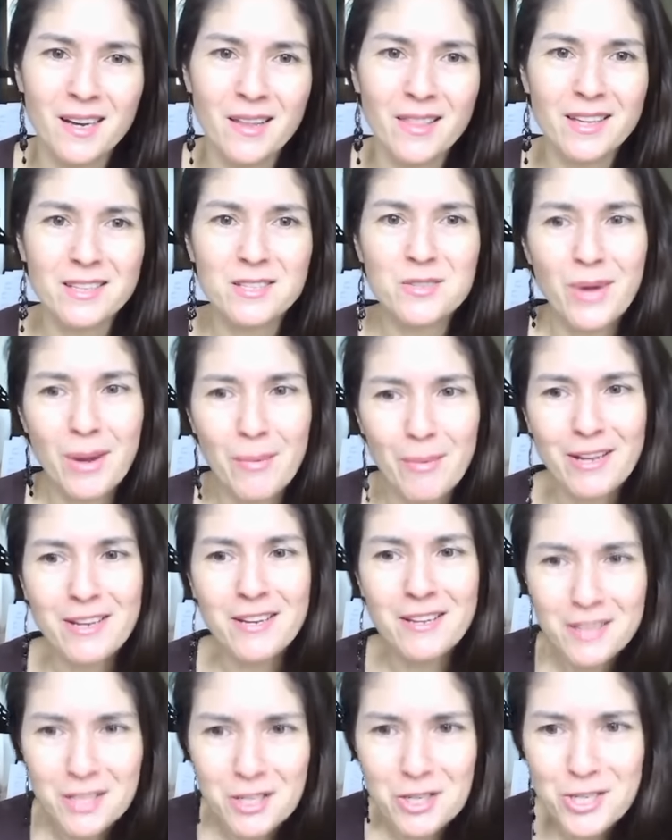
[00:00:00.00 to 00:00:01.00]
That's why
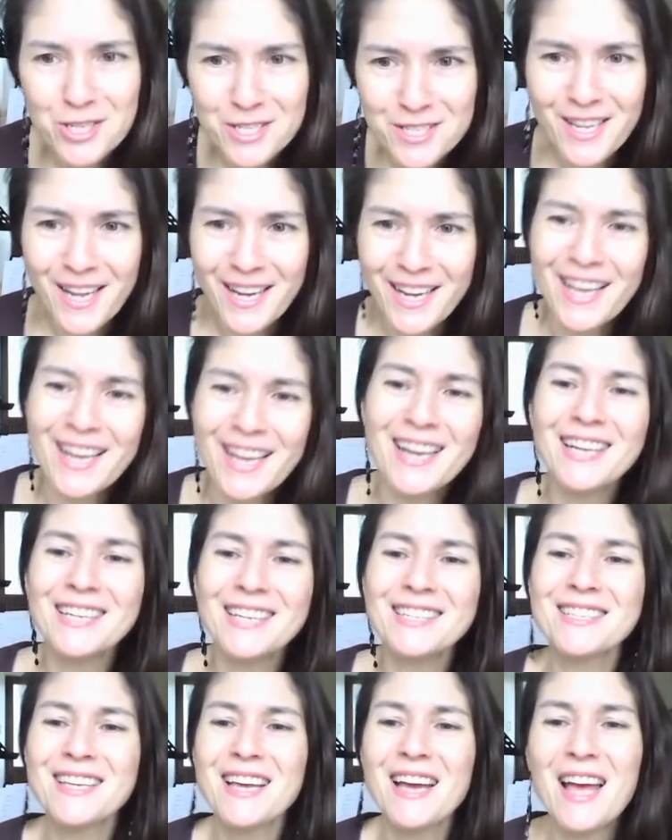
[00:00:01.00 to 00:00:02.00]
my English is like
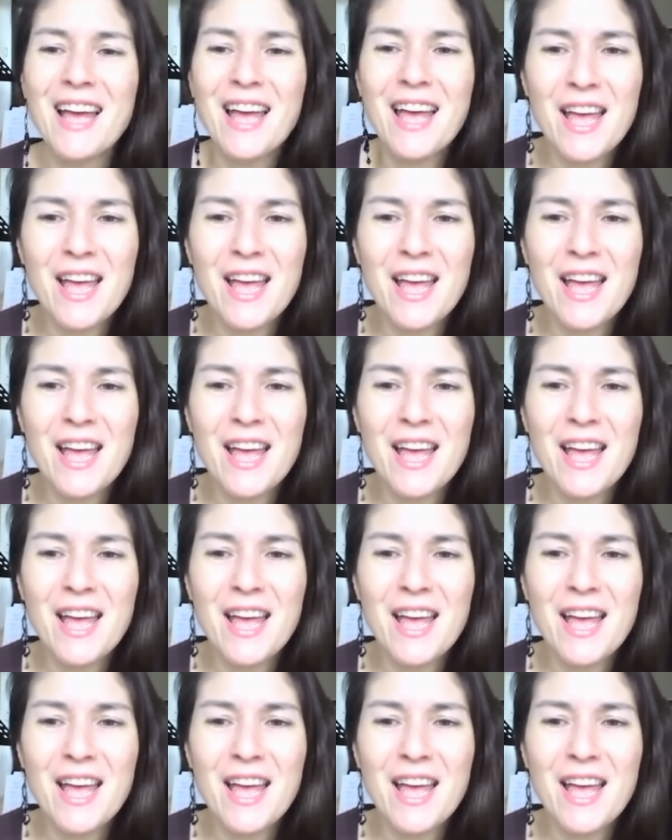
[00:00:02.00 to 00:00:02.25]
it is.